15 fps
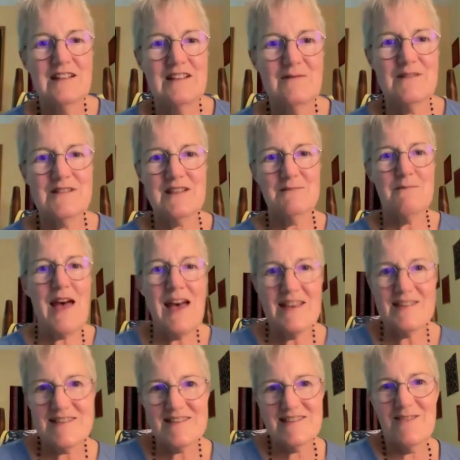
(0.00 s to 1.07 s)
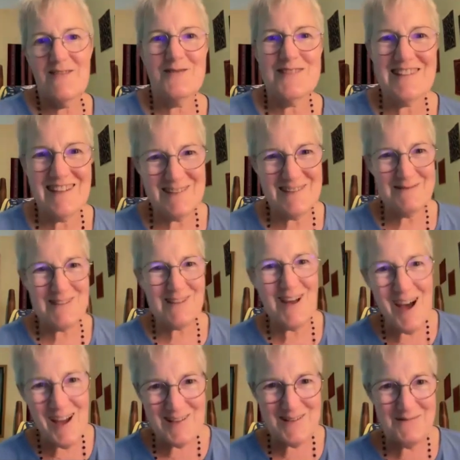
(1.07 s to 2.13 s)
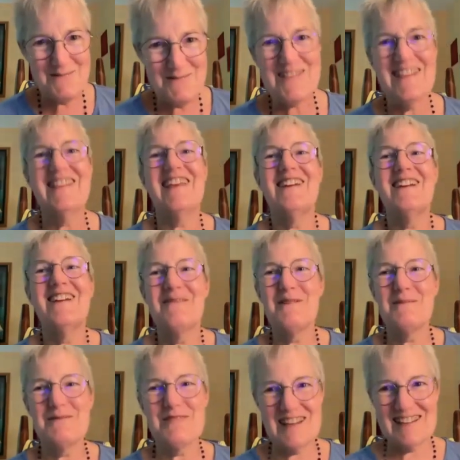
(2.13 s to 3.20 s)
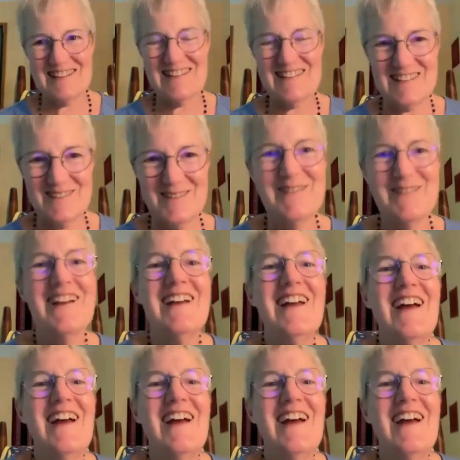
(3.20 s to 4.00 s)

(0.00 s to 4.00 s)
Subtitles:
It wasn't masks in those days, it was condoms that they were objecting to.